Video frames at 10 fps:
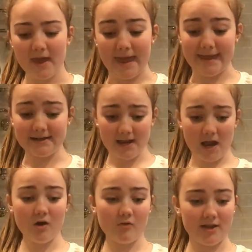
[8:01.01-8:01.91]
and
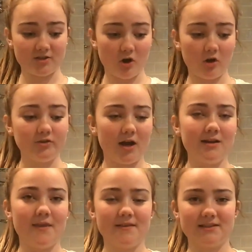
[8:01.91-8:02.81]
now it's all done,
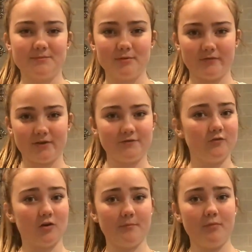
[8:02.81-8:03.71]
and this is perfect
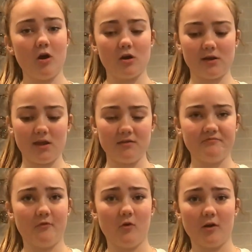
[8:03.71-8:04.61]
for a party,
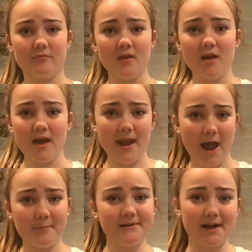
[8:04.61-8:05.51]
for an
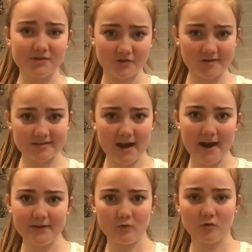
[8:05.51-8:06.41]
appetizer, a
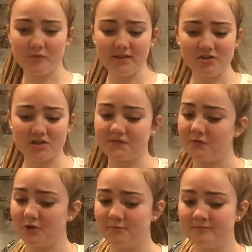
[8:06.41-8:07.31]
side, or really just
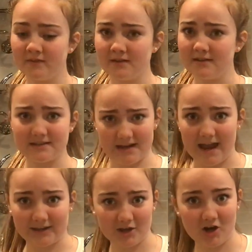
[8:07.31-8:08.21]
for
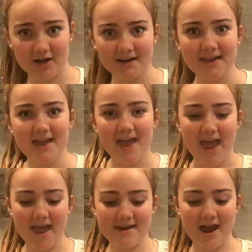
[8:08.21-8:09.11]
snacking on.
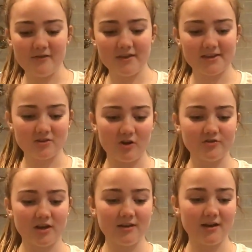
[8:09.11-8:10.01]
And now that it's all
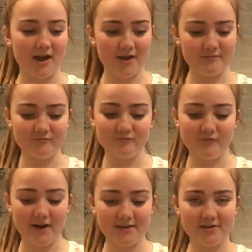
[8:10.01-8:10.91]
done, I'm
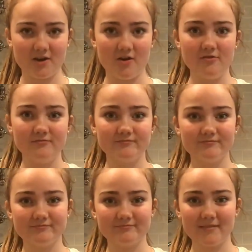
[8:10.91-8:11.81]
ready to go,
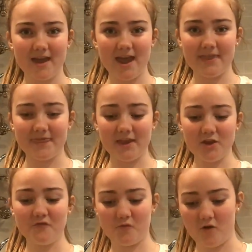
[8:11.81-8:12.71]
and thank you
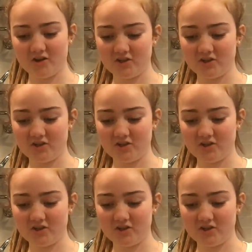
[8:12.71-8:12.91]
for watching.